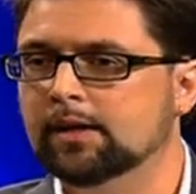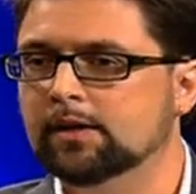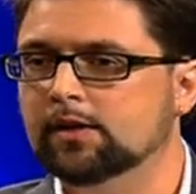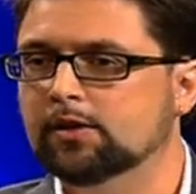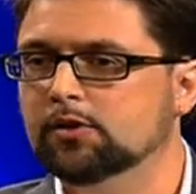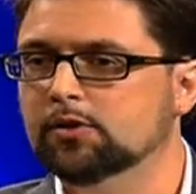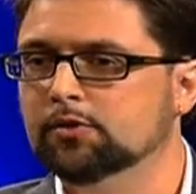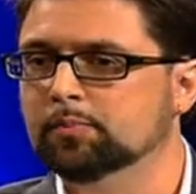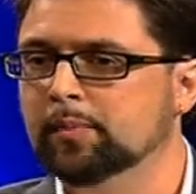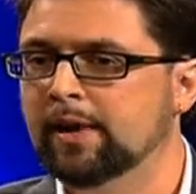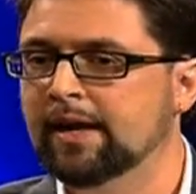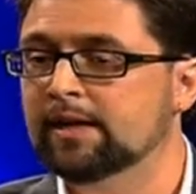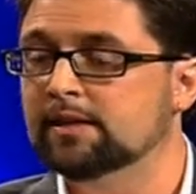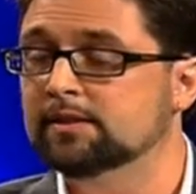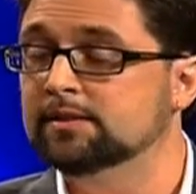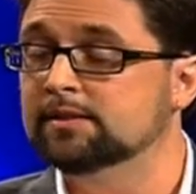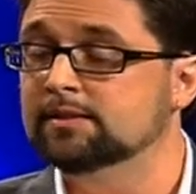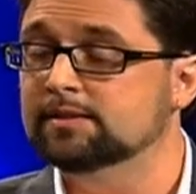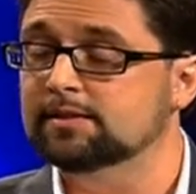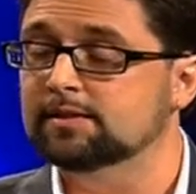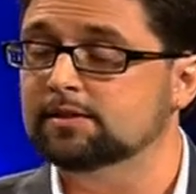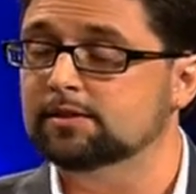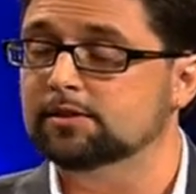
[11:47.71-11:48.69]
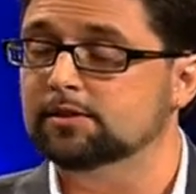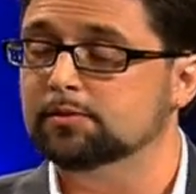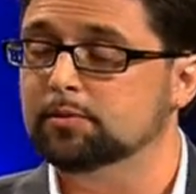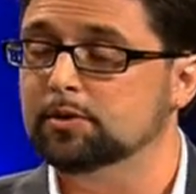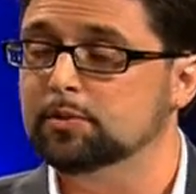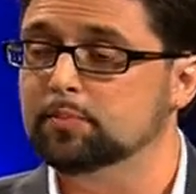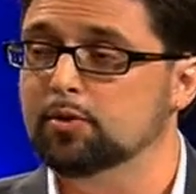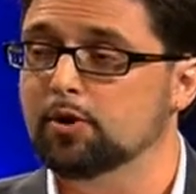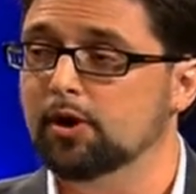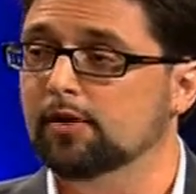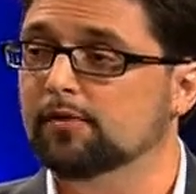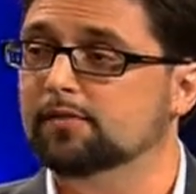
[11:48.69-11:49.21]
you made a decision to be
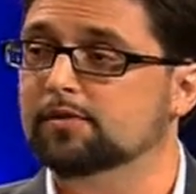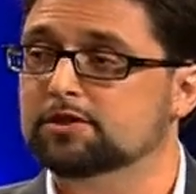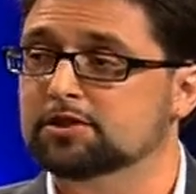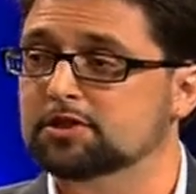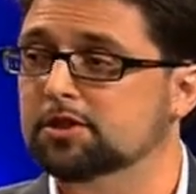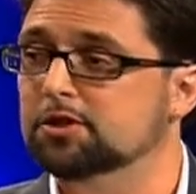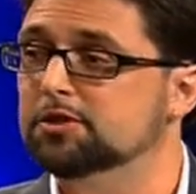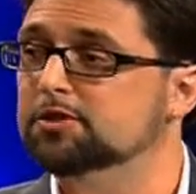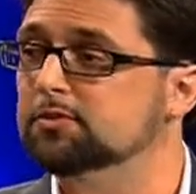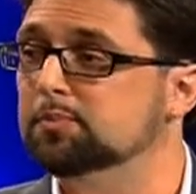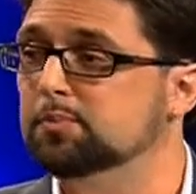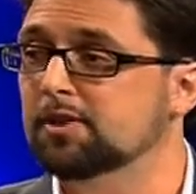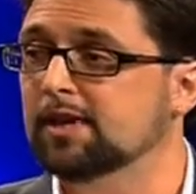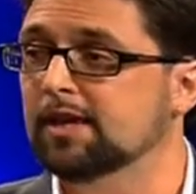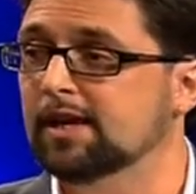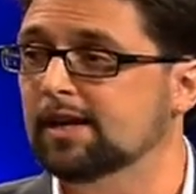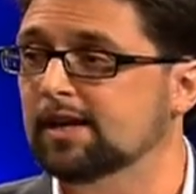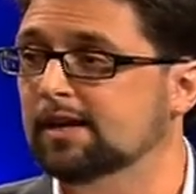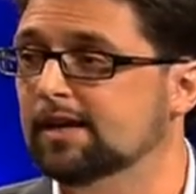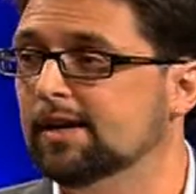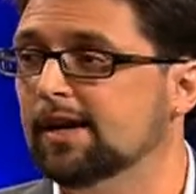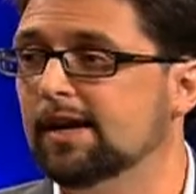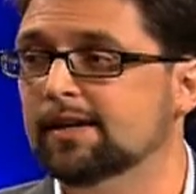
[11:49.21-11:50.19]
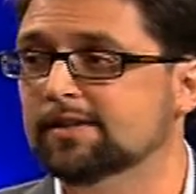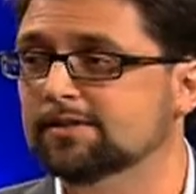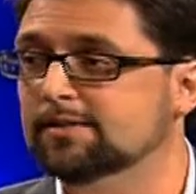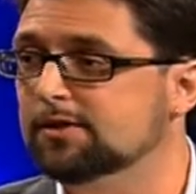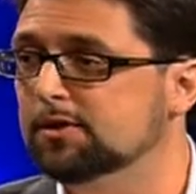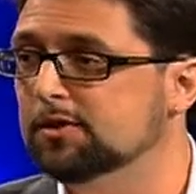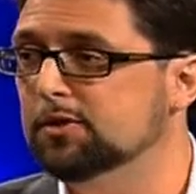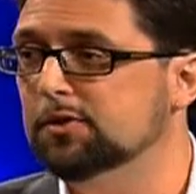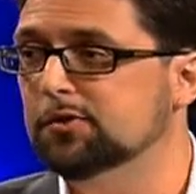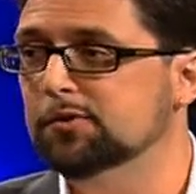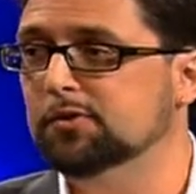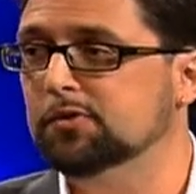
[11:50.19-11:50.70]
part of a church plant as
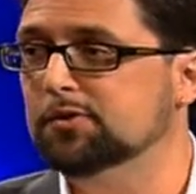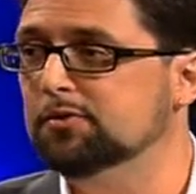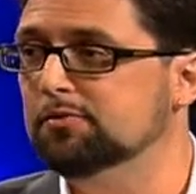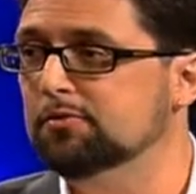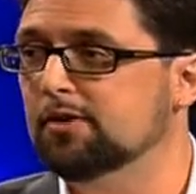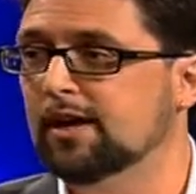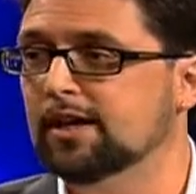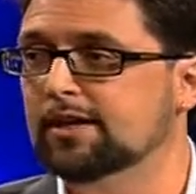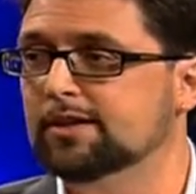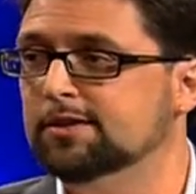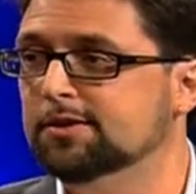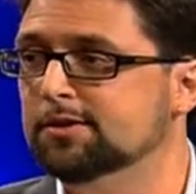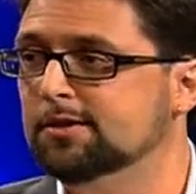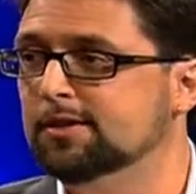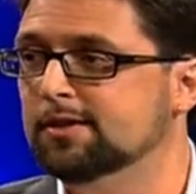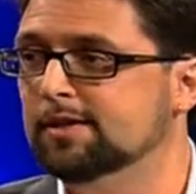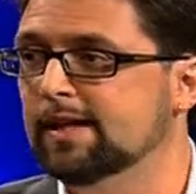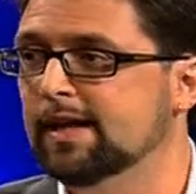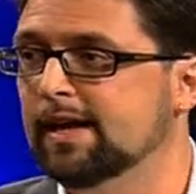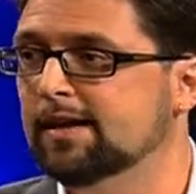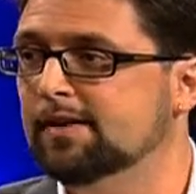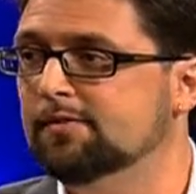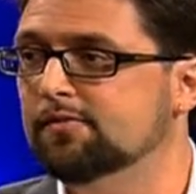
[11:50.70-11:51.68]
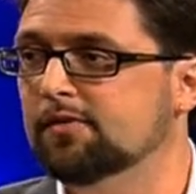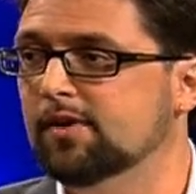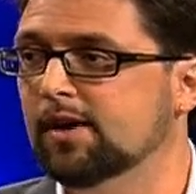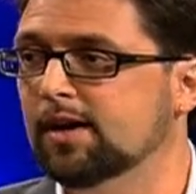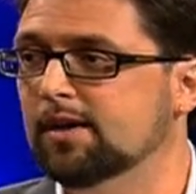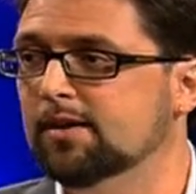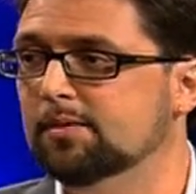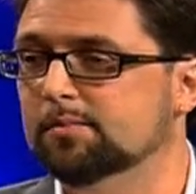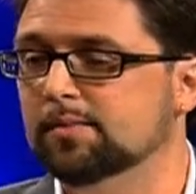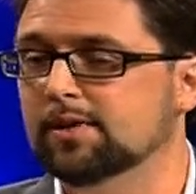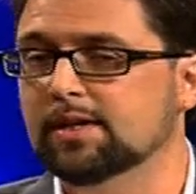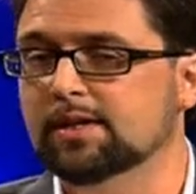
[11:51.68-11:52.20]
the youth director in that
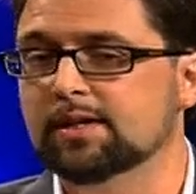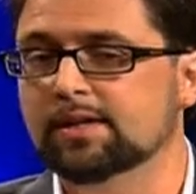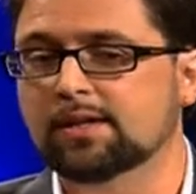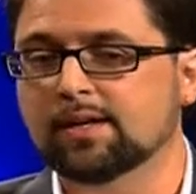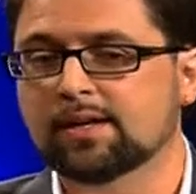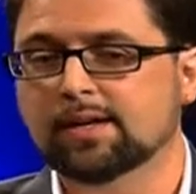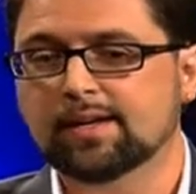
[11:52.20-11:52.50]
environment.